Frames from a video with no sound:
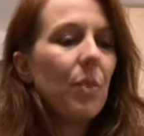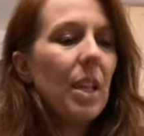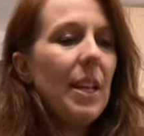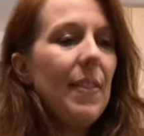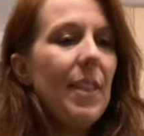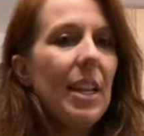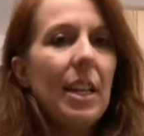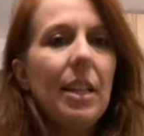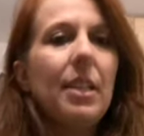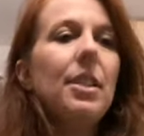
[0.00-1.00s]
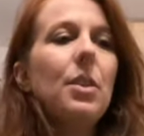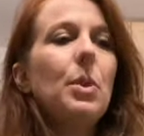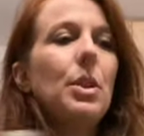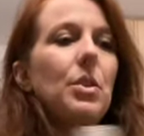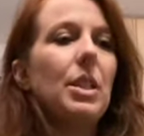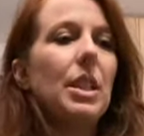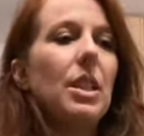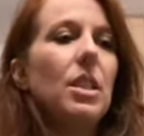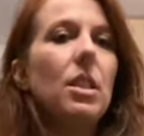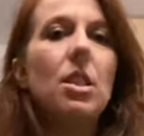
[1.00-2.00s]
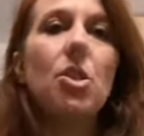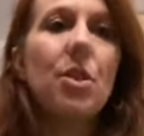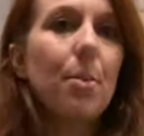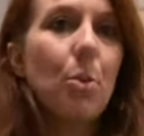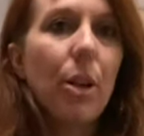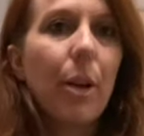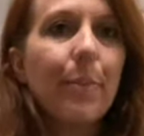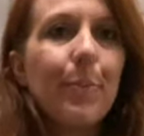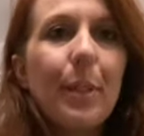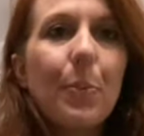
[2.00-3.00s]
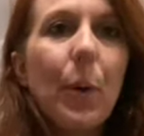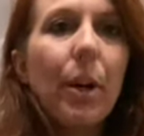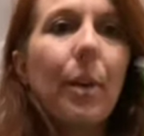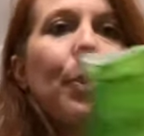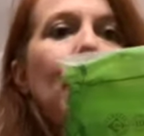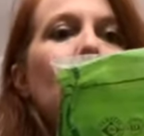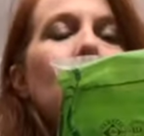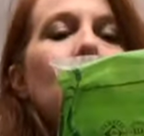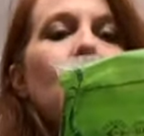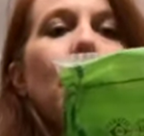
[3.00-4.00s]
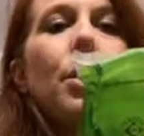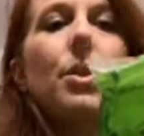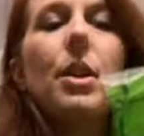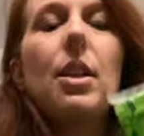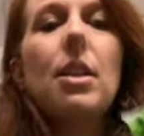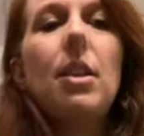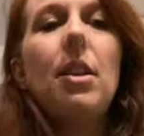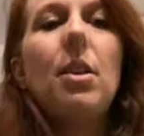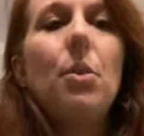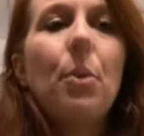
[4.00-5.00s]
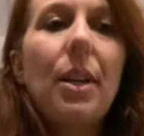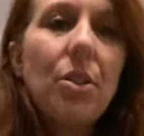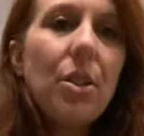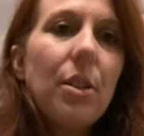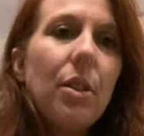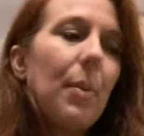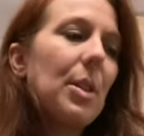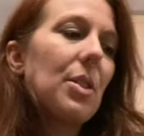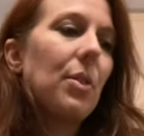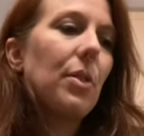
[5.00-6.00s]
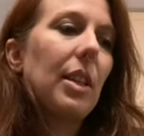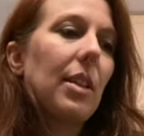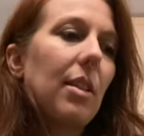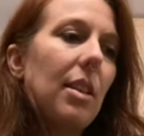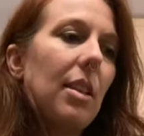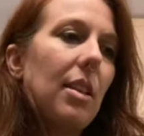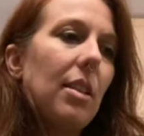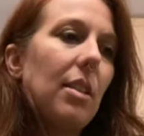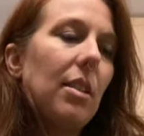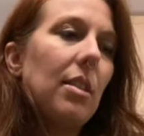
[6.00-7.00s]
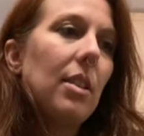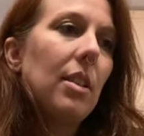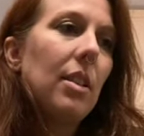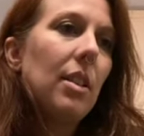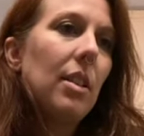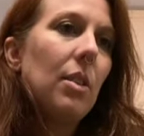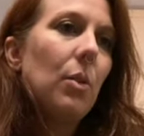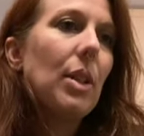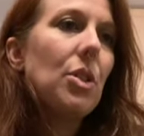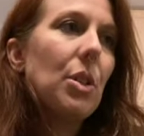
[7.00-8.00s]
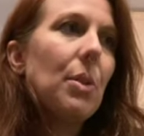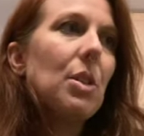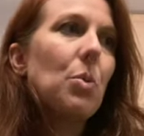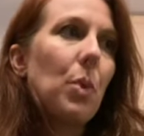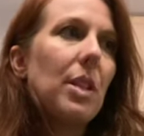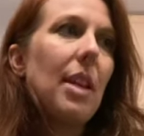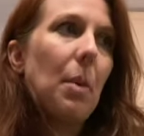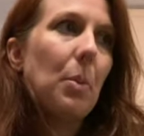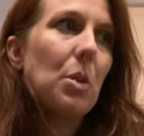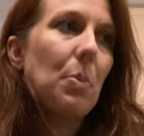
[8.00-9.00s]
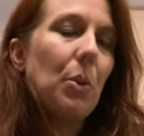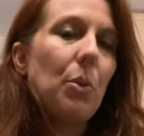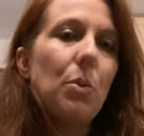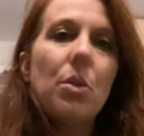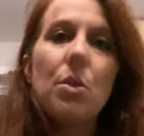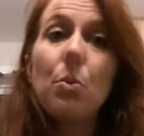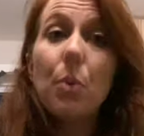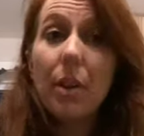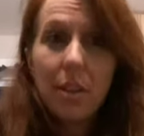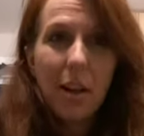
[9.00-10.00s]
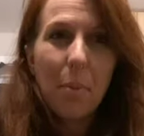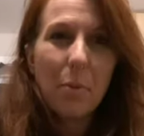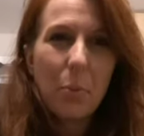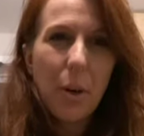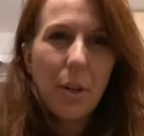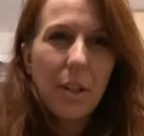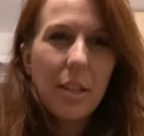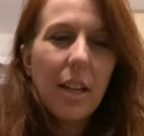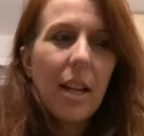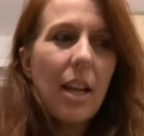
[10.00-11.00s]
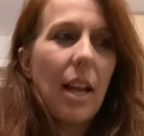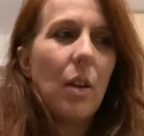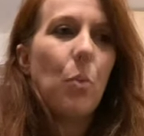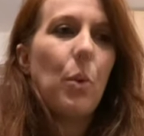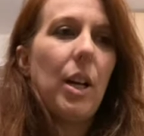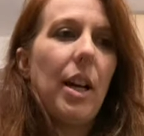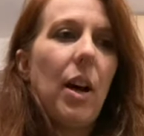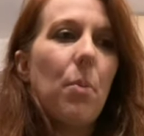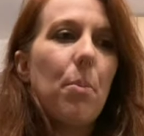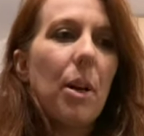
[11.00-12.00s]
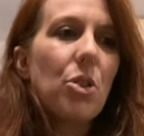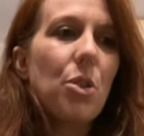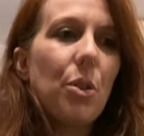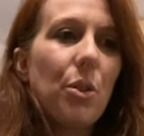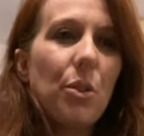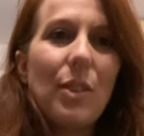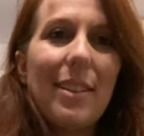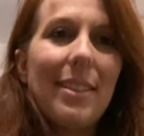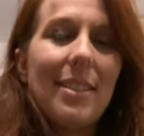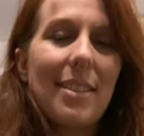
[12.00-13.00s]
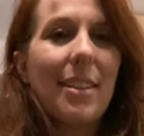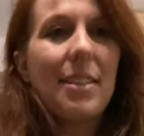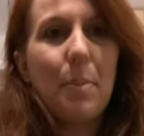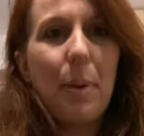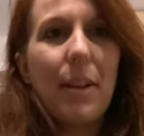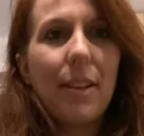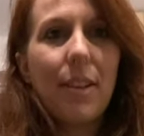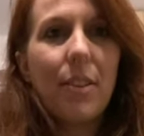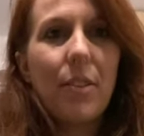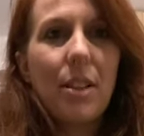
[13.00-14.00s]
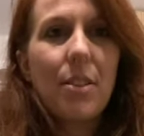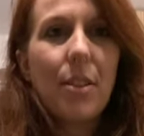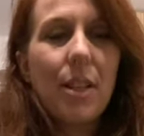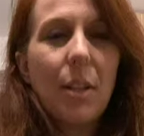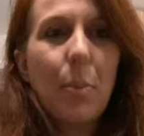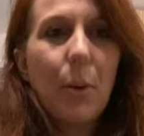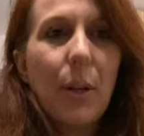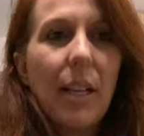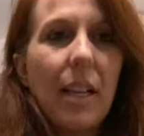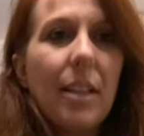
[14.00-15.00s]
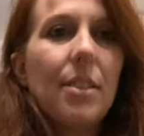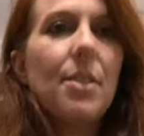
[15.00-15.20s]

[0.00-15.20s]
And then what you'll need is just some sugar and water. So the ratio, the ratio is 1 tablespoon to 1 cup of water. And how much you'll need is going to depending on the vessel that you put it in.